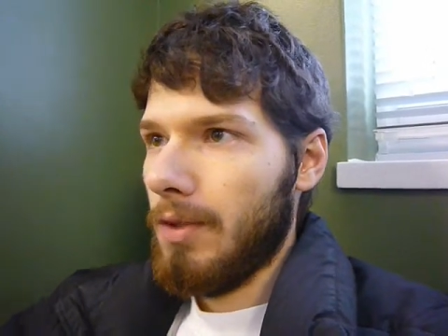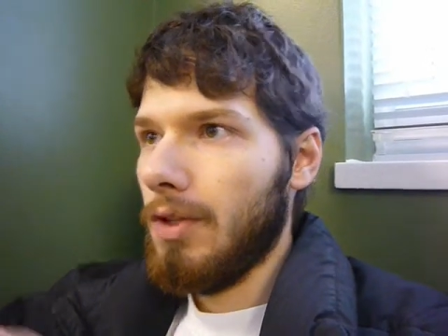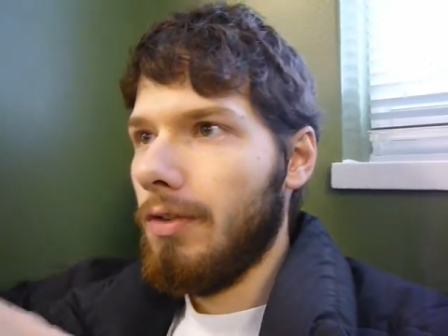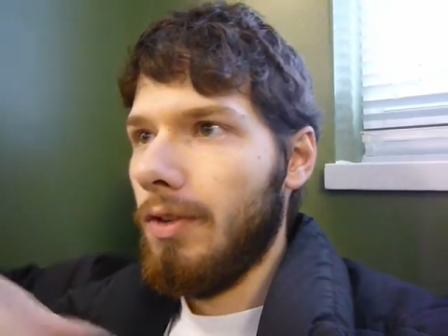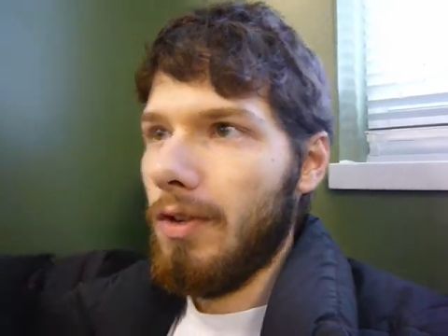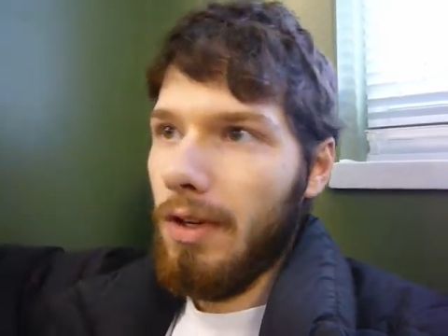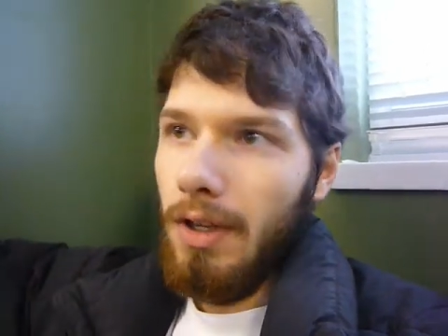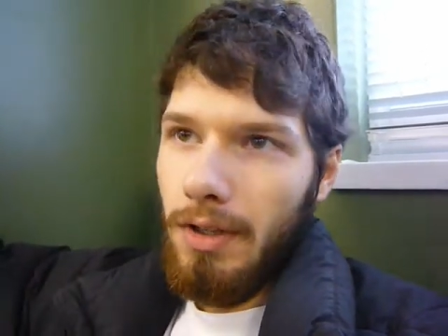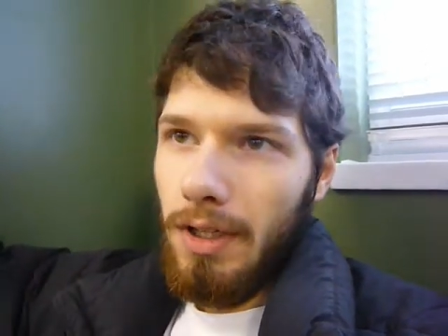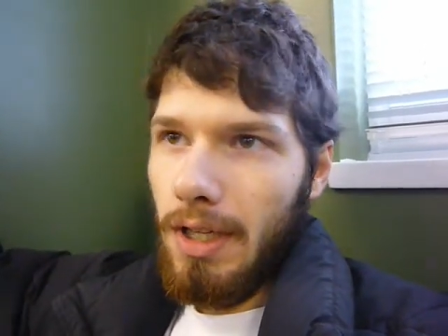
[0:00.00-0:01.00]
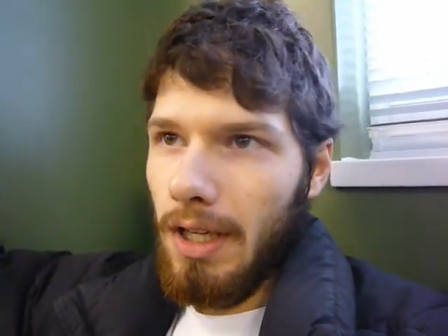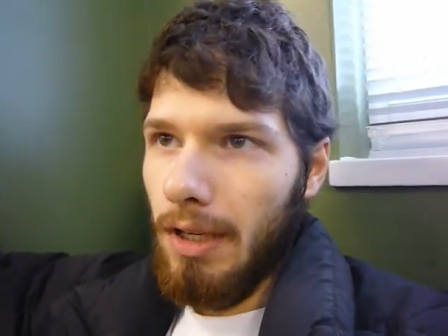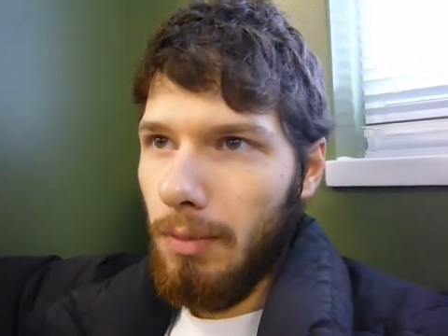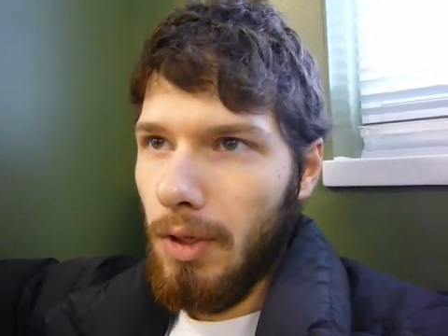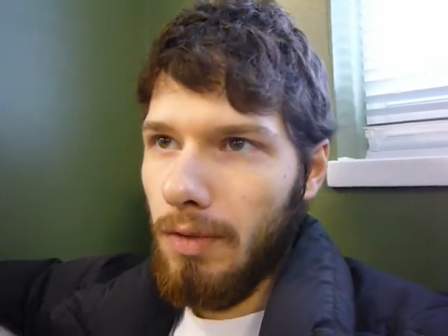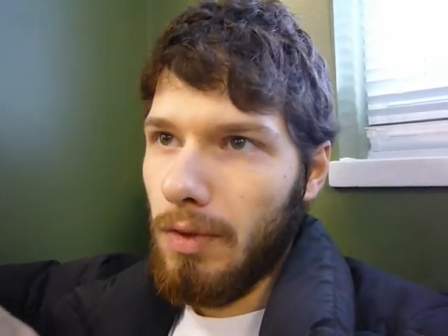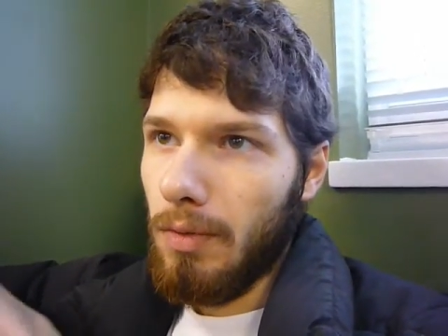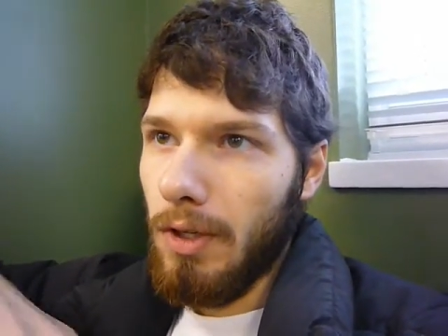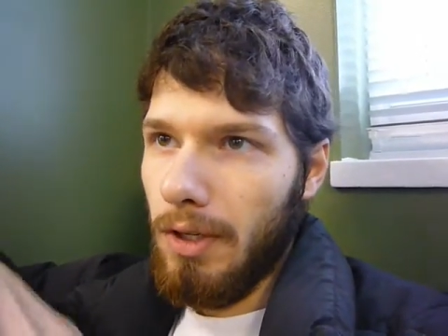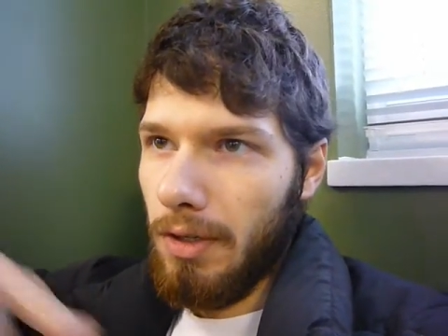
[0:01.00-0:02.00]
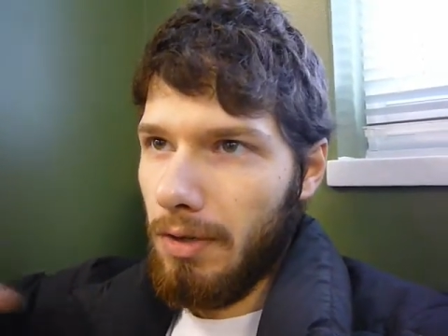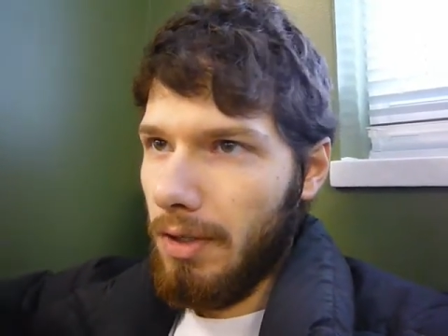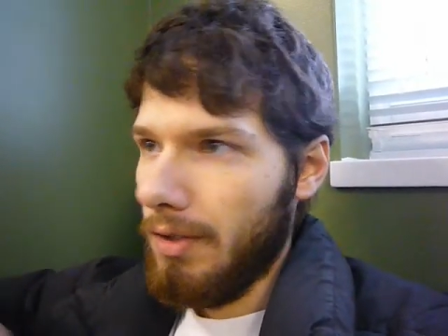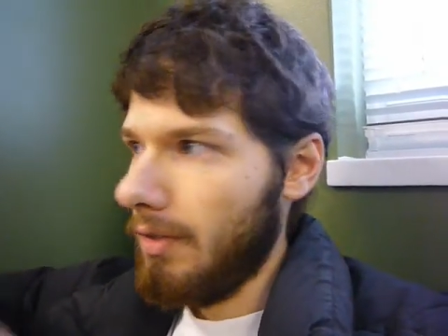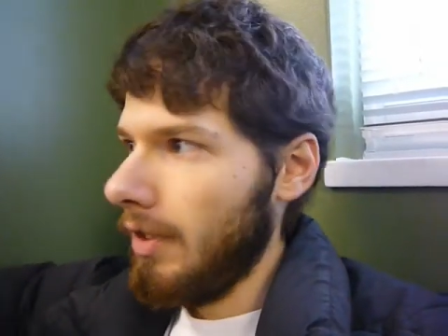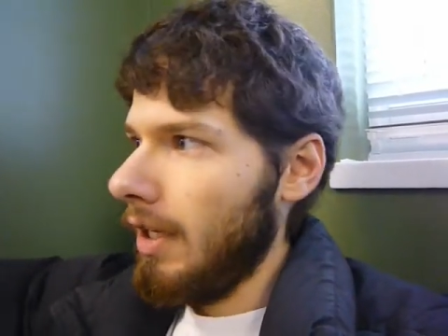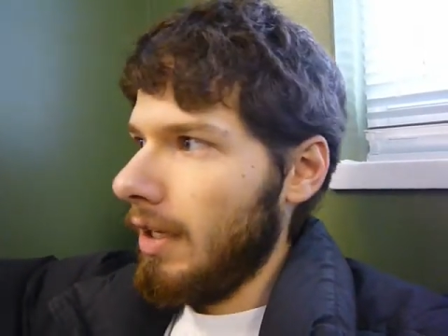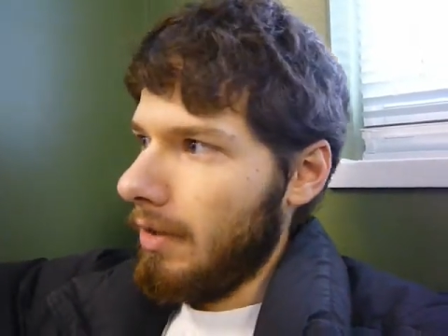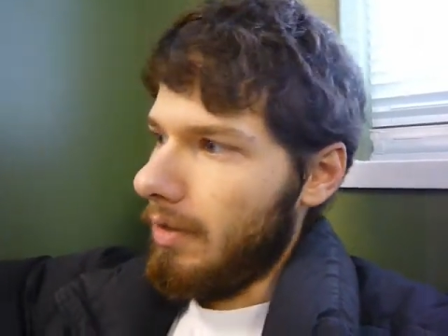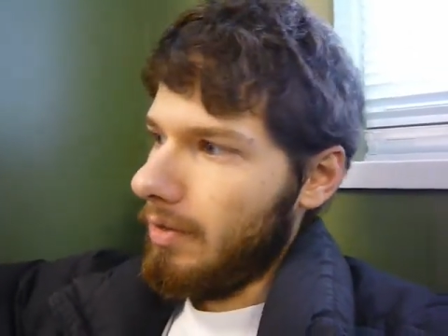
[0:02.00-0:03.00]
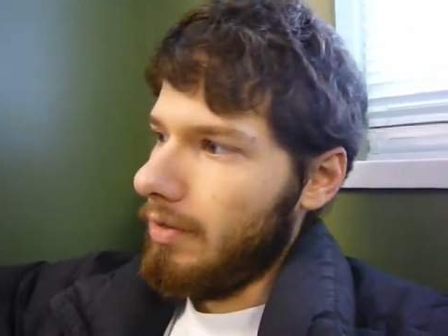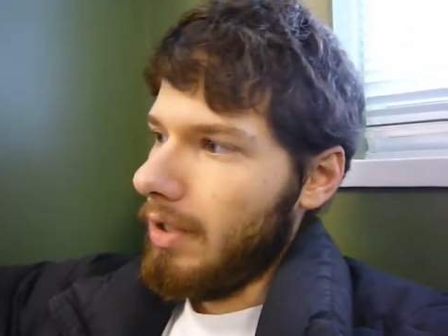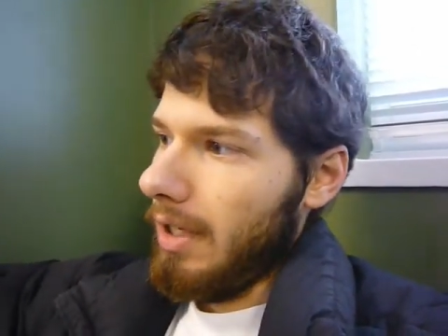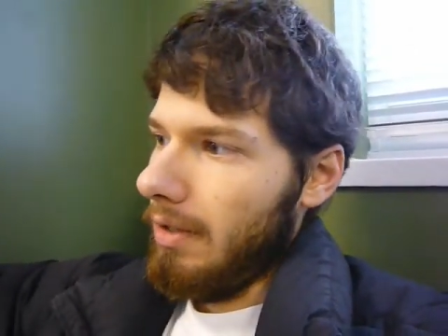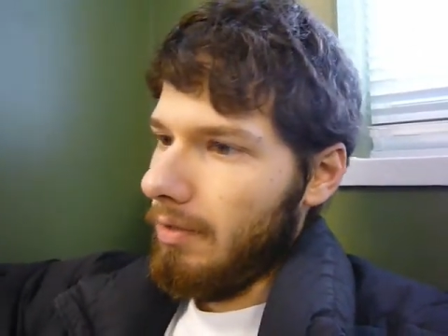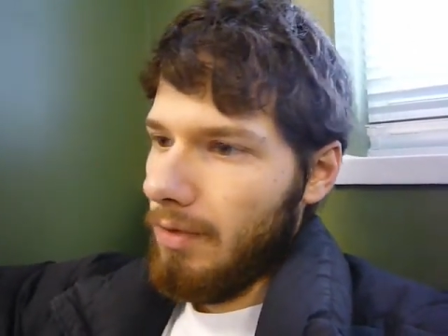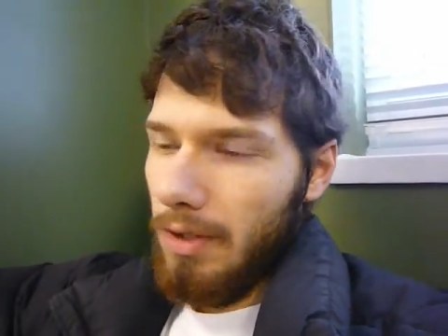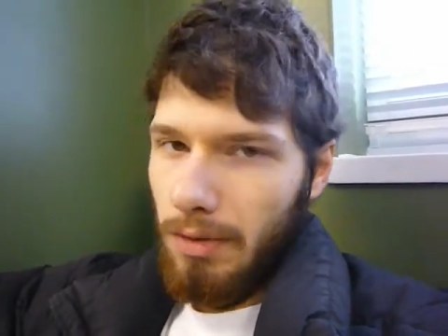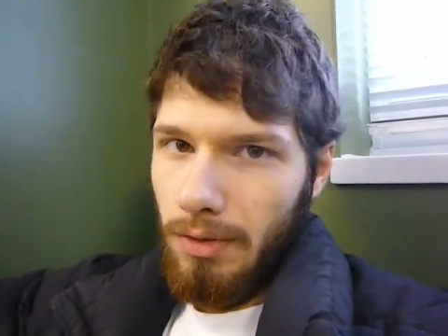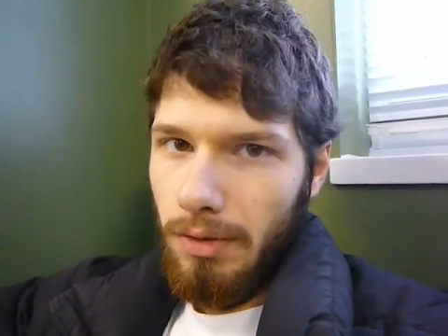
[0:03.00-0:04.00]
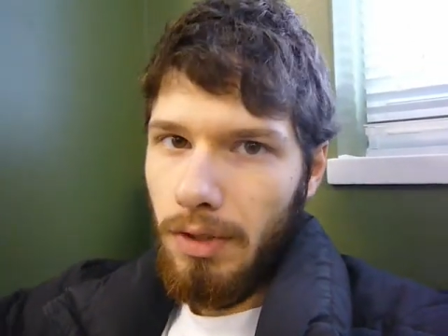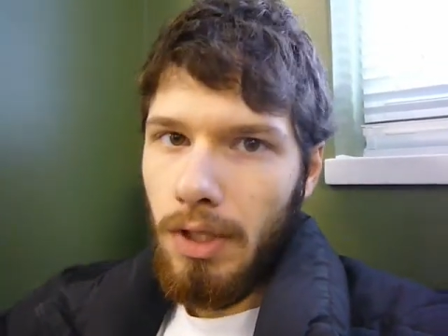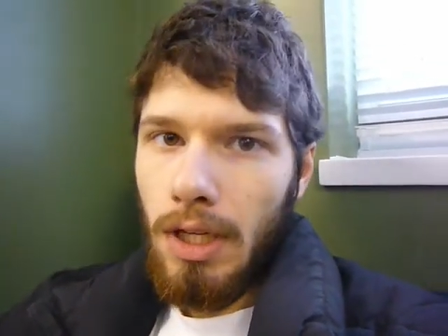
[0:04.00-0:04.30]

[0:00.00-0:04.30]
surface area to the game. You have to run across this giant field,